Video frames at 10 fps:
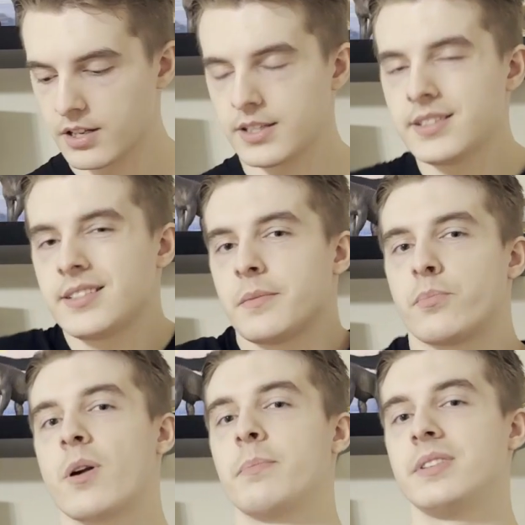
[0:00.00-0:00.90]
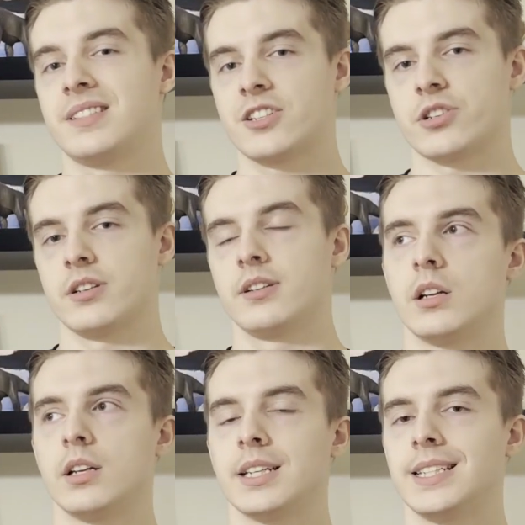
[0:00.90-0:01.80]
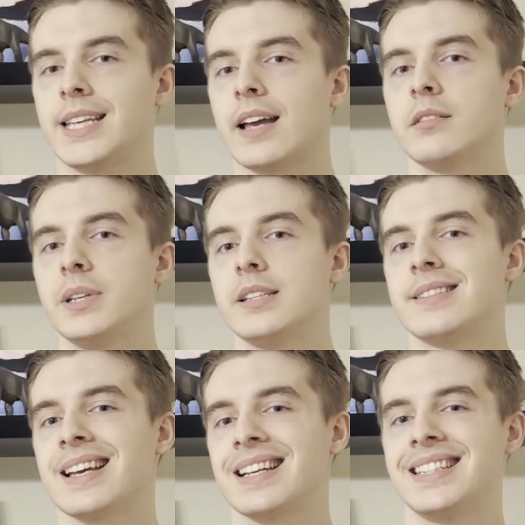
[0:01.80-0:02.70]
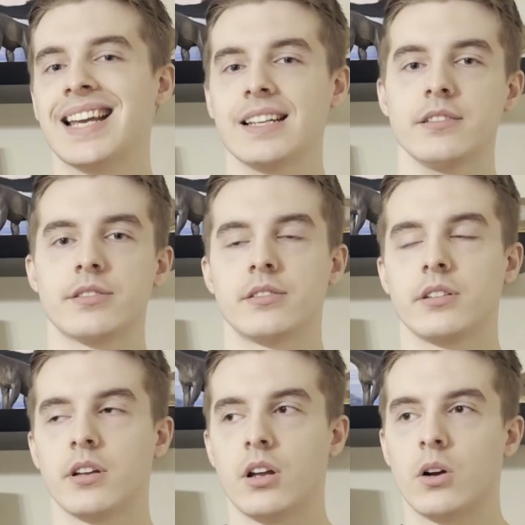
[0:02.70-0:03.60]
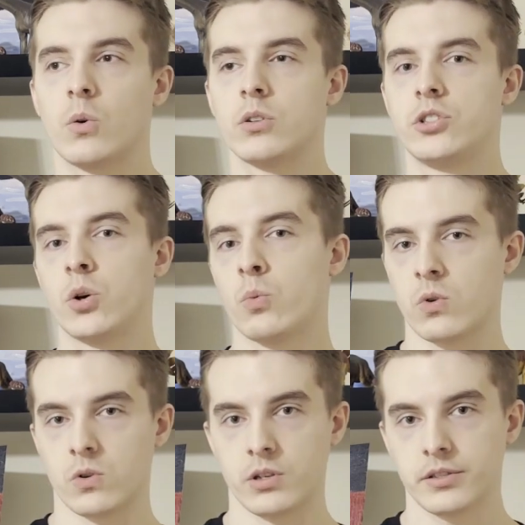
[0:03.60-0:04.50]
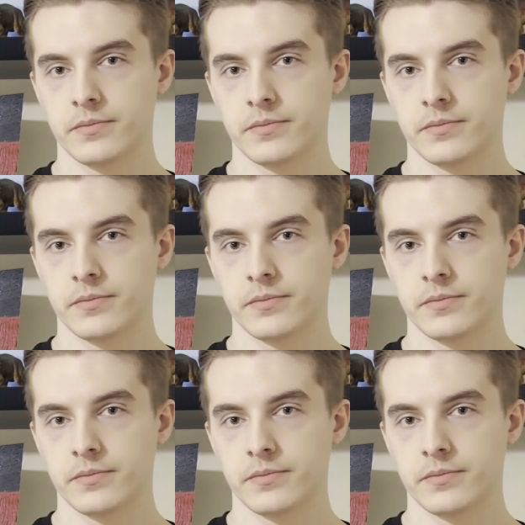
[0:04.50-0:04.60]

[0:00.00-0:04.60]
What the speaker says: This is a preposition. Gan means against or toward.